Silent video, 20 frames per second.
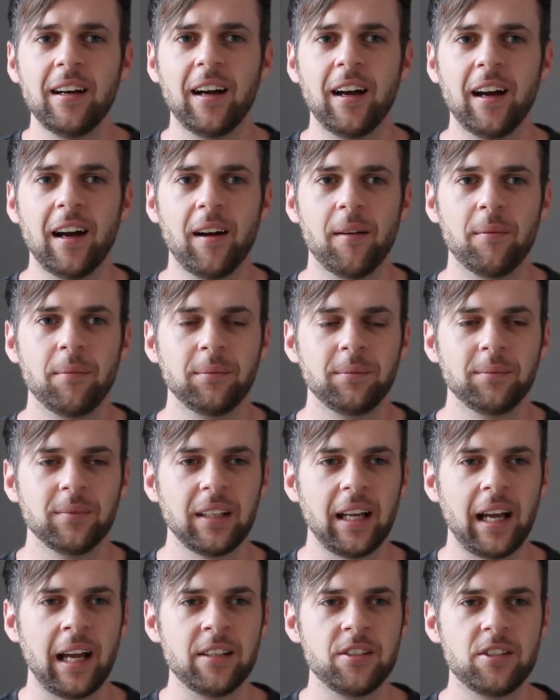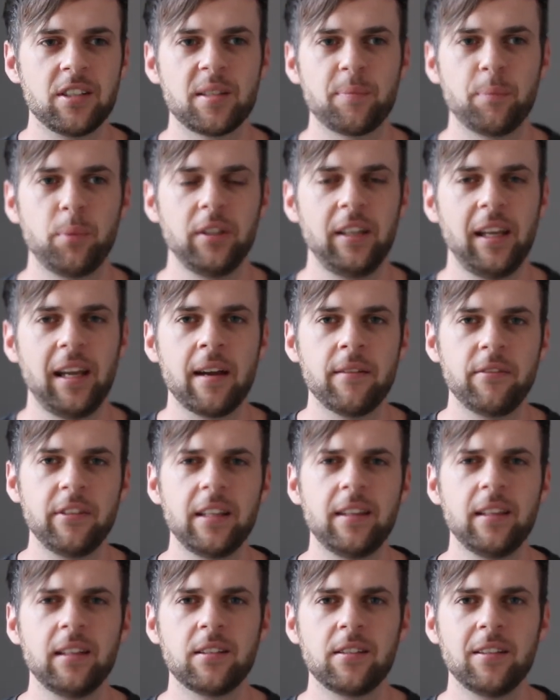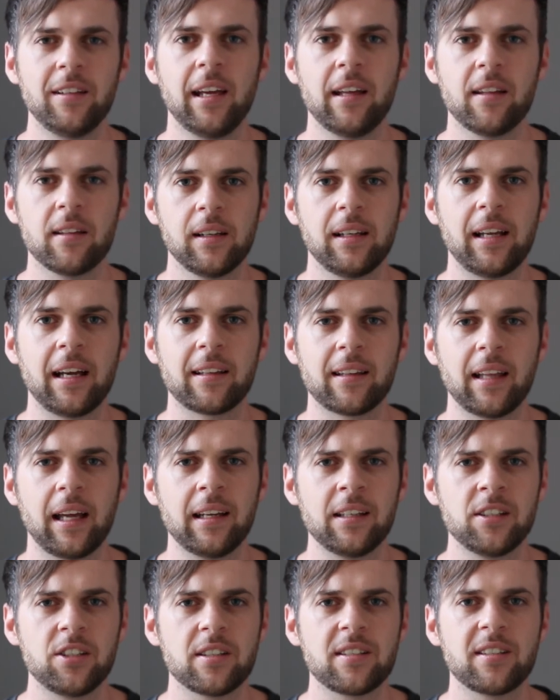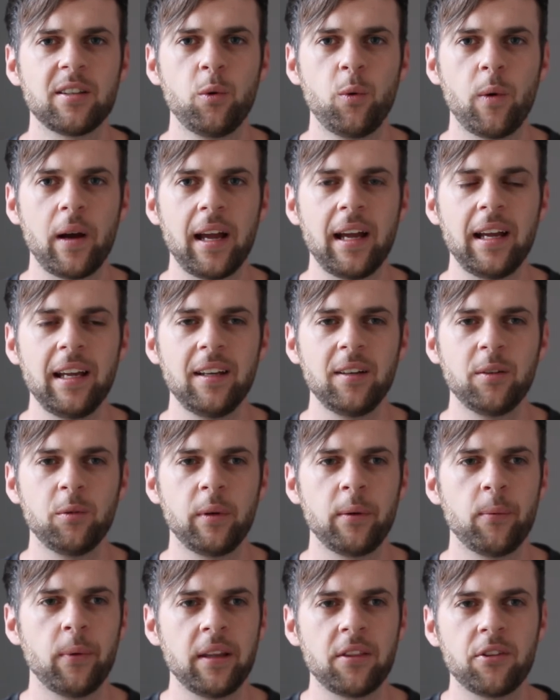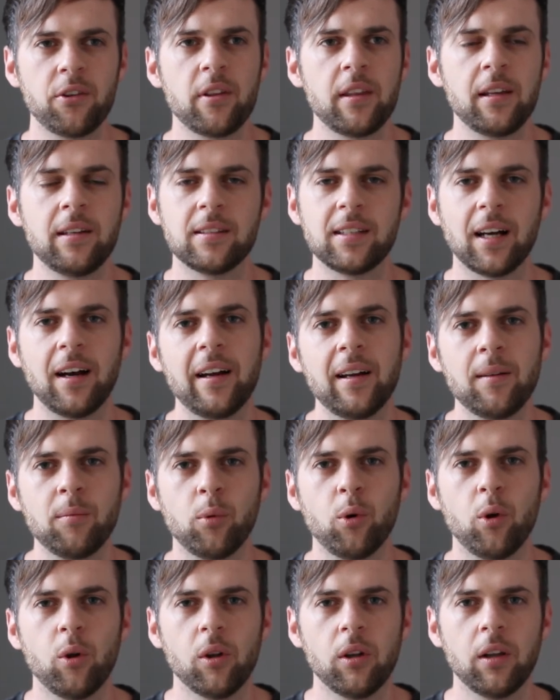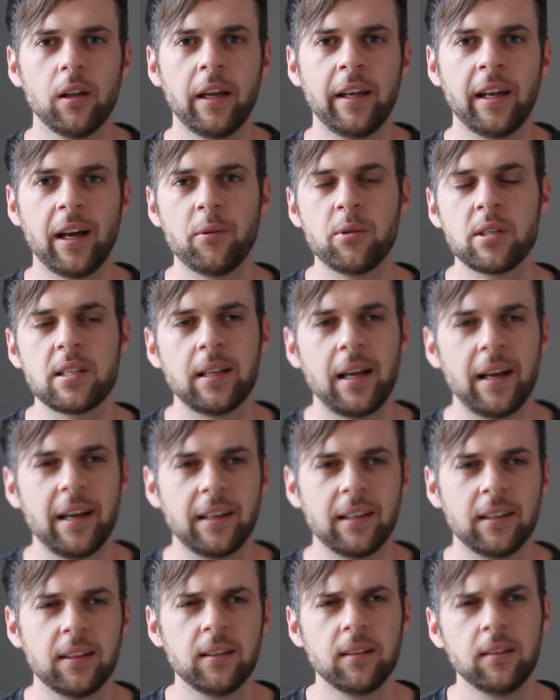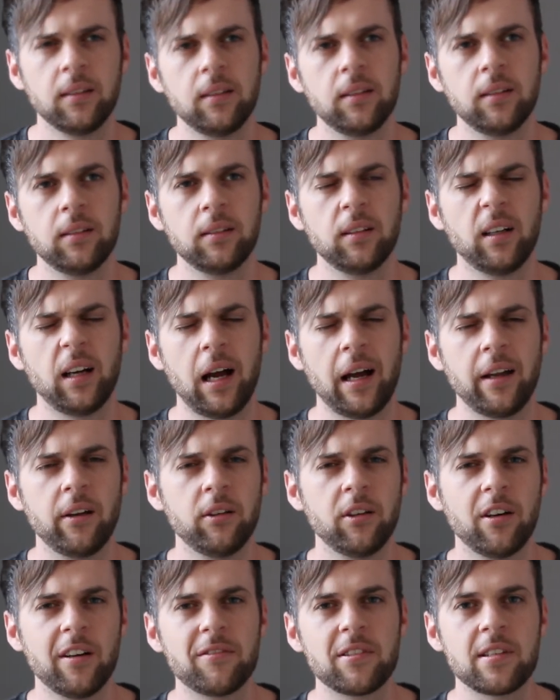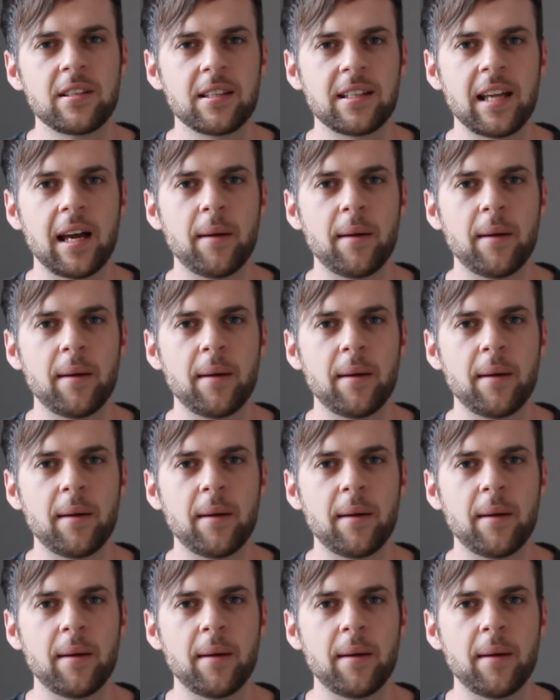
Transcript: And just put everything together like that. And just the way we went through the entire mall, and I was like, I don't know if this is